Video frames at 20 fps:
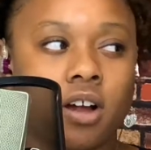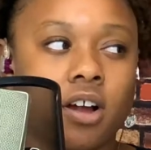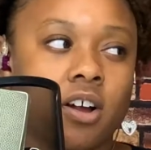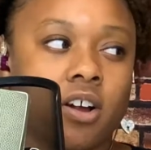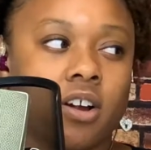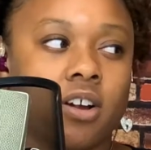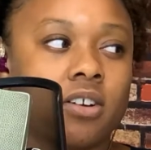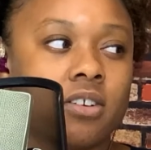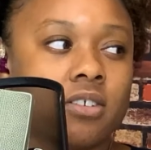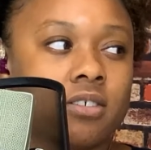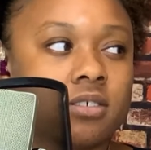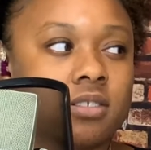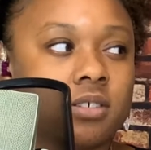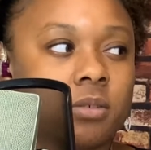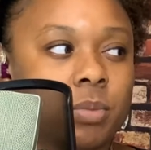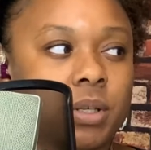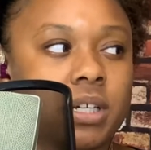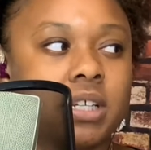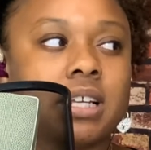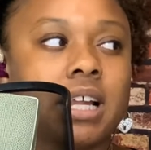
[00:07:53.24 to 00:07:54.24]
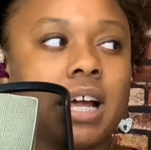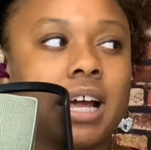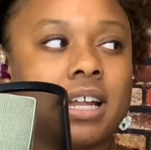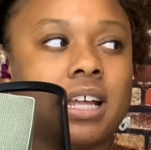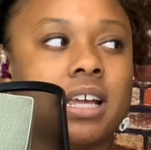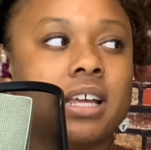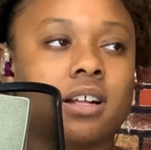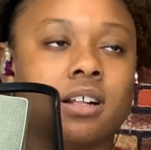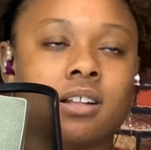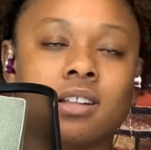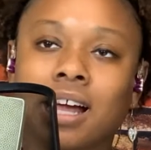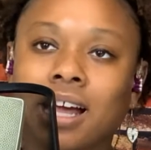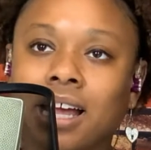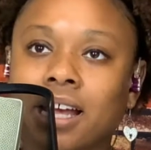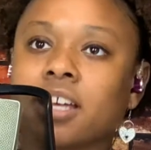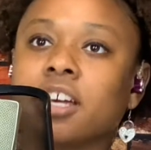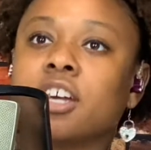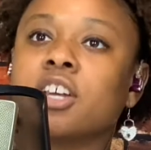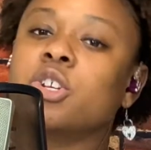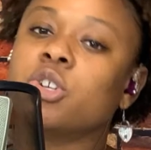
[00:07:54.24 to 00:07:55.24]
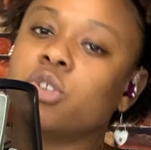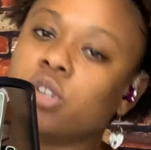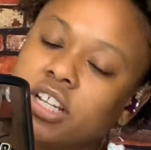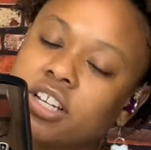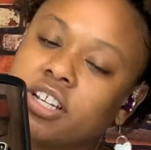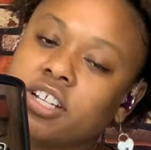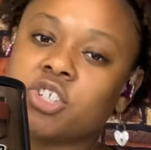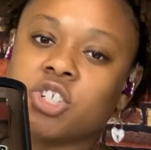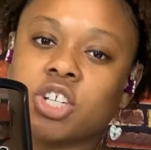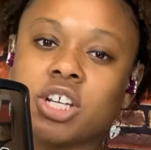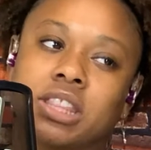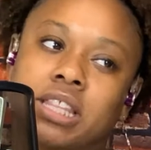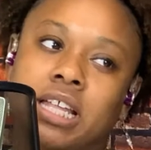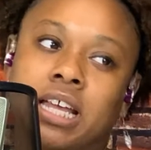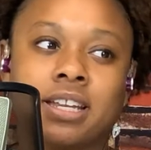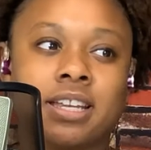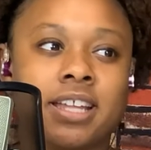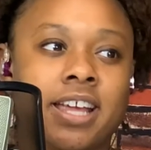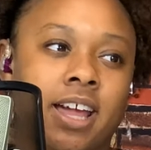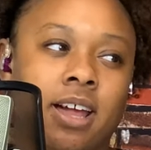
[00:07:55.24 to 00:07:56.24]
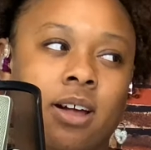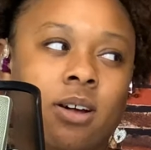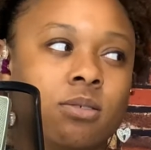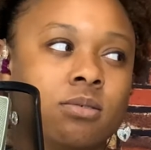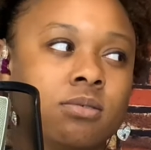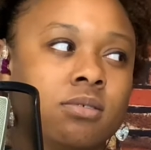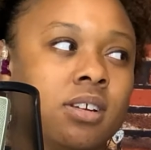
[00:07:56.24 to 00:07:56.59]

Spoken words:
her, but not in a like you need to shut that down.